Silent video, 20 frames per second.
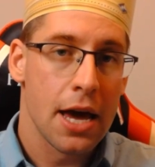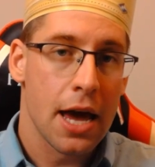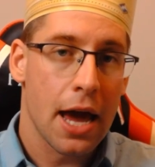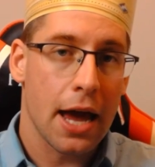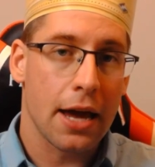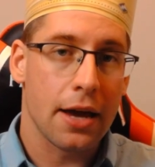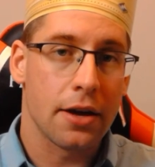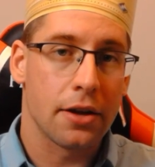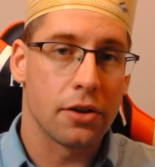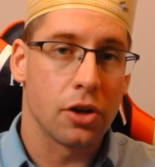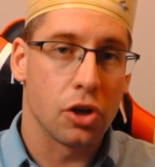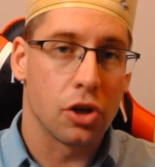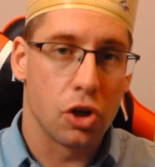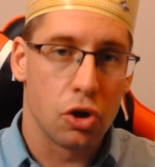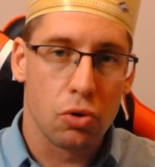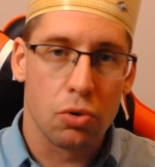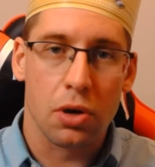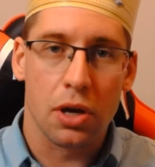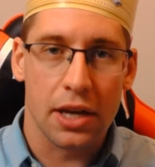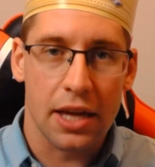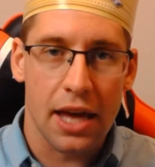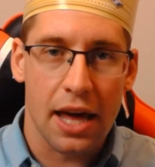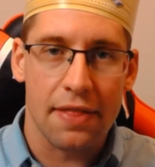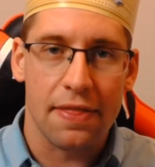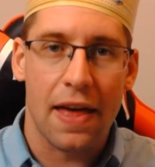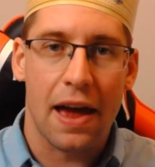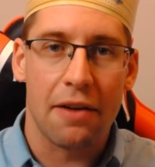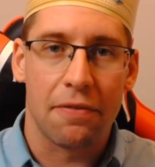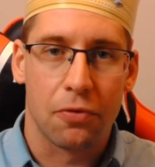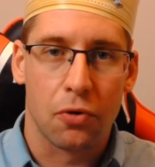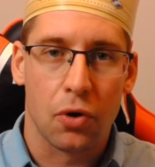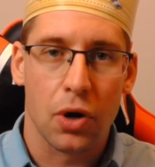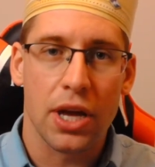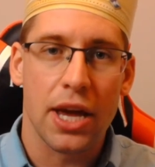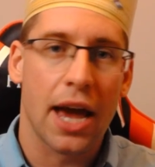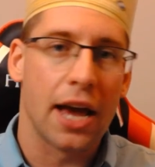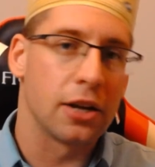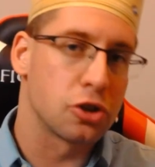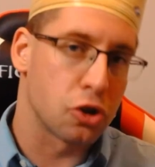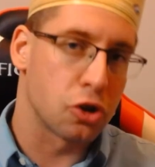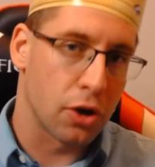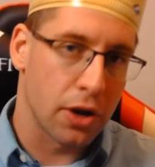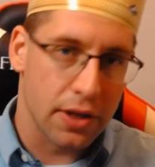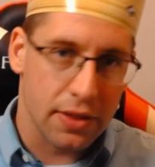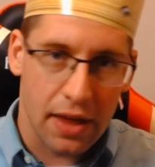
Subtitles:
and you can get that free entry.